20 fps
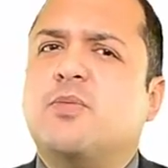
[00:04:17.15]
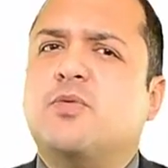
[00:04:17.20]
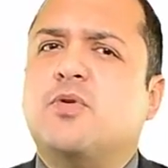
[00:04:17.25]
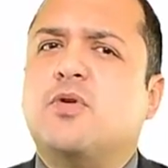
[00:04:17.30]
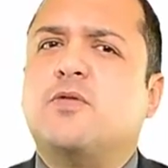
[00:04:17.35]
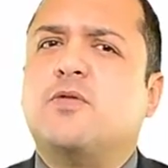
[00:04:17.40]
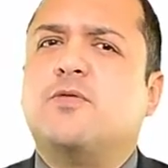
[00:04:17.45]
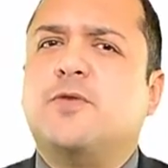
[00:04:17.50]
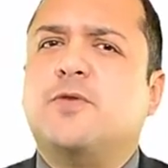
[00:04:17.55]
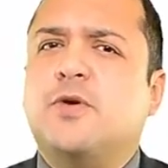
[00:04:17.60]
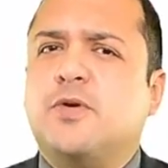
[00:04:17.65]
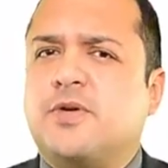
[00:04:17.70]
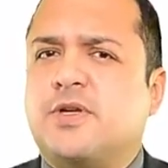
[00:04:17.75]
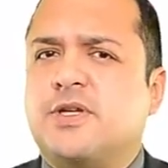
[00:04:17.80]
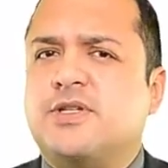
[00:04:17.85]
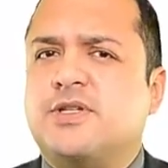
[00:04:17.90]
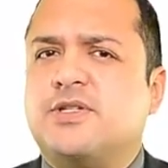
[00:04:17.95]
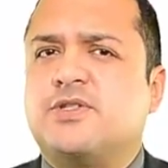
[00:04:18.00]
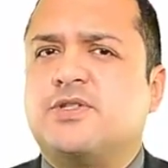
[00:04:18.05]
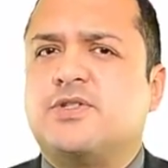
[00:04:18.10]
role
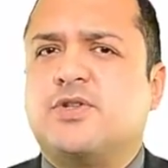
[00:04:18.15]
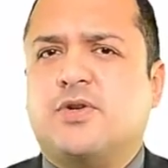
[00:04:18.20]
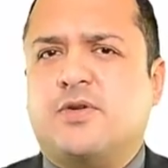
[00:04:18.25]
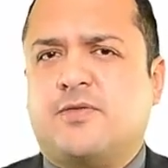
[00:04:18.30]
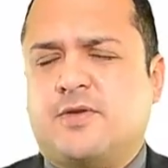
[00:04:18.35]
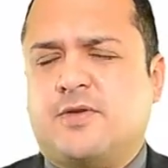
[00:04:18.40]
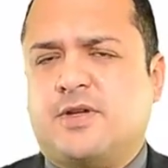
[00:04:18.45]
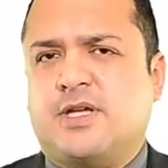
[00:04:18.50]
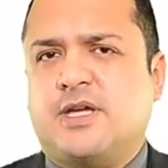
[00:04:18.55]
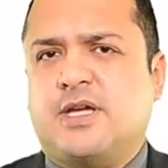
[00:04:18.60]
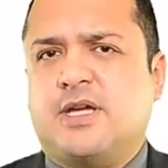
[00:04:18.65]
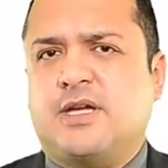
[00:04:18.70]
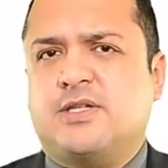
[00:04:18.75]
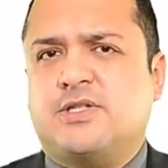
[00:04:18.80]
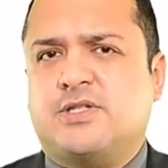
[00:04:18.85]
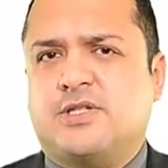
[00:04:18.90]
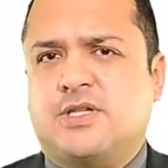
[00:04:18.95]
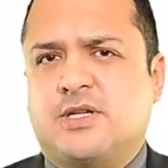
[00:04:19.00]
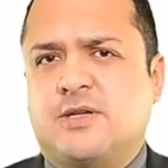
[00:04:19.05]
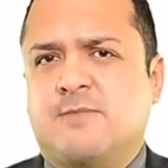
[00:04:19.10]
focused
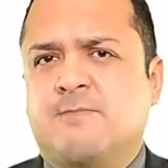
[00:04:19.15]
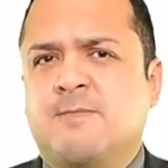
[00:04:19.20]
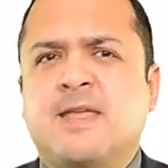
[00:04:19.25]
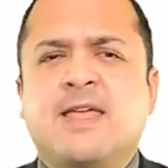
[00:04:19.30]
certification,